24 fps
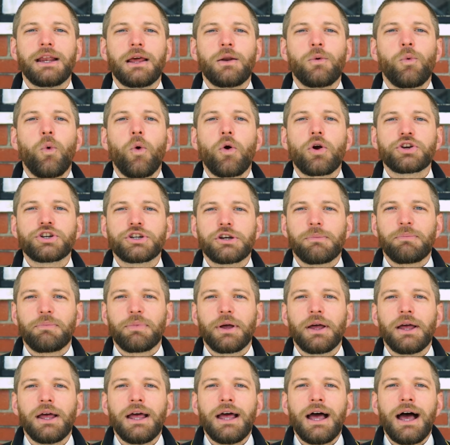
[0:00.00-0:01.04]
in worship
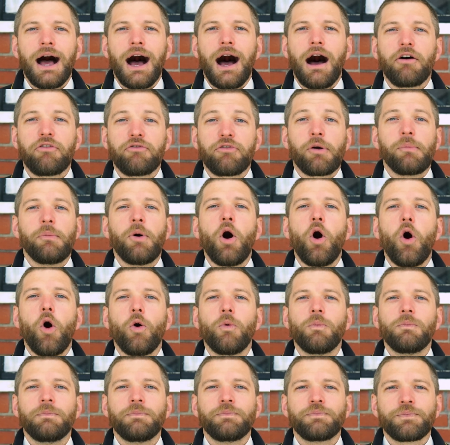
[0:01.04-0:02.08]
from
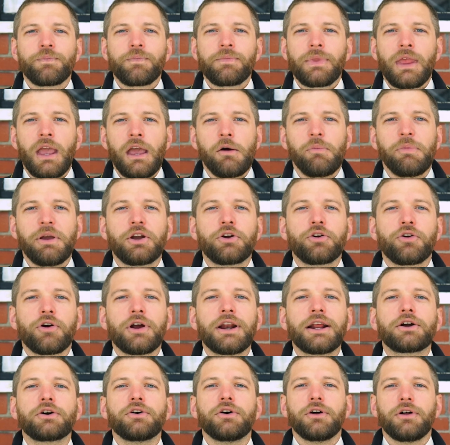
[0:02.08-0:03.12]
home. It'll be
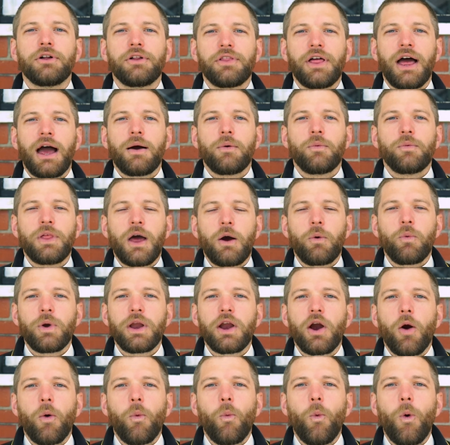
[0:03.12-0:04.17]
critical that we
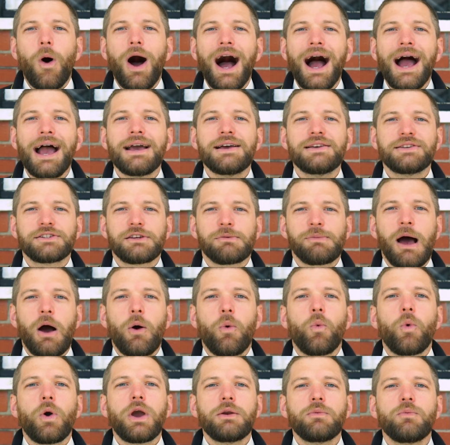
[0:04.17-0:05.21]
are wise about
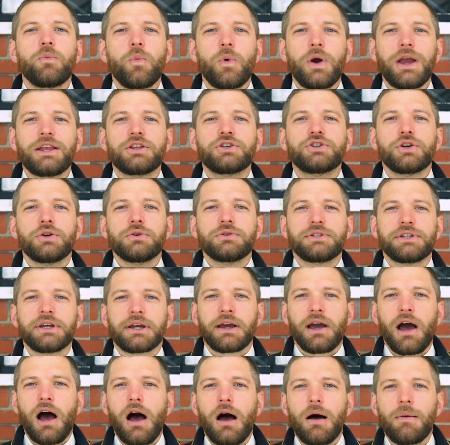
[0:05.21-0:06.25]
when we choose to
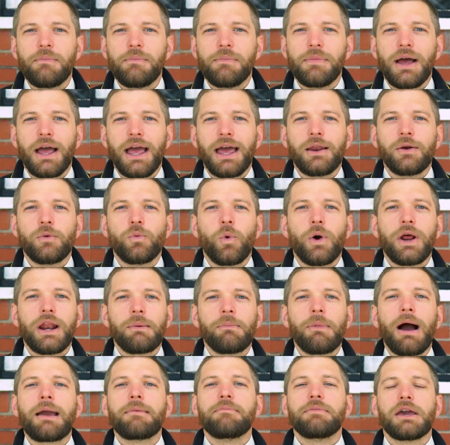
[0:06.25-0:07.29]
come and when it
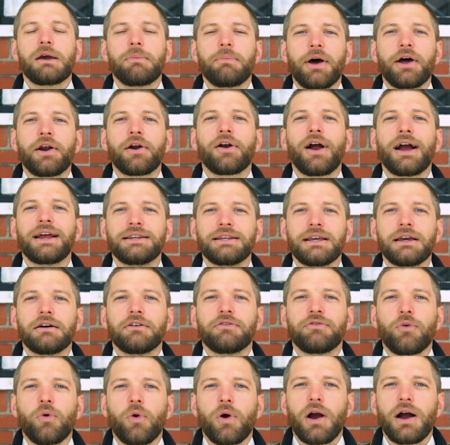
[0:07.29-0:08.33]
might be a better idea
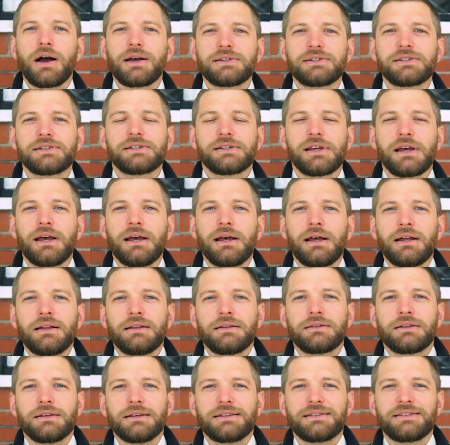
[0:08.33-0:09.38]
for us
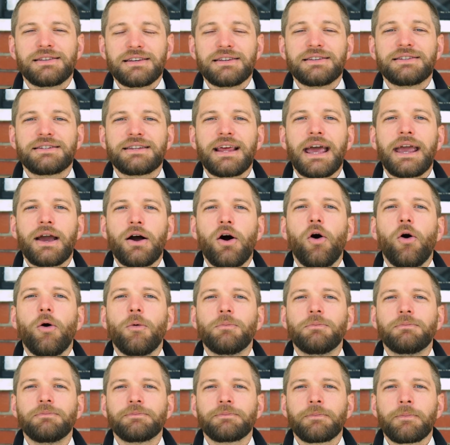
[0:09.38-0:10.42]
to stay home.
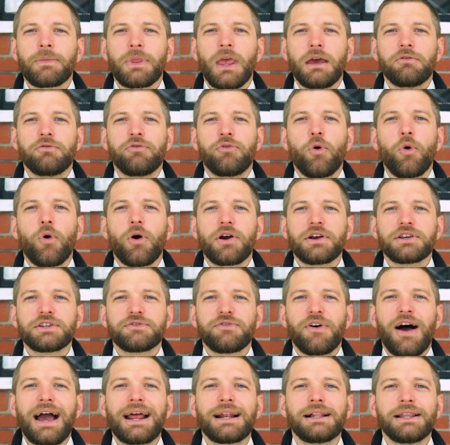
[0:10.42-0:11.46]
And 4 is
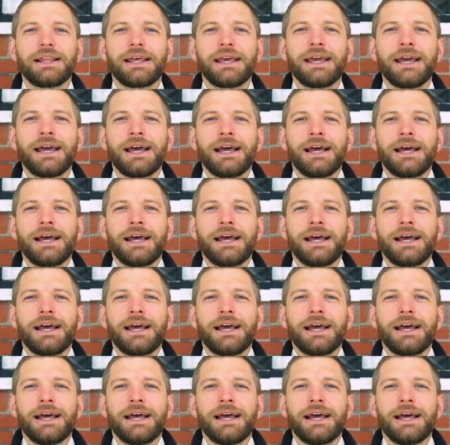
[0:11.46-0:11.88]
finally,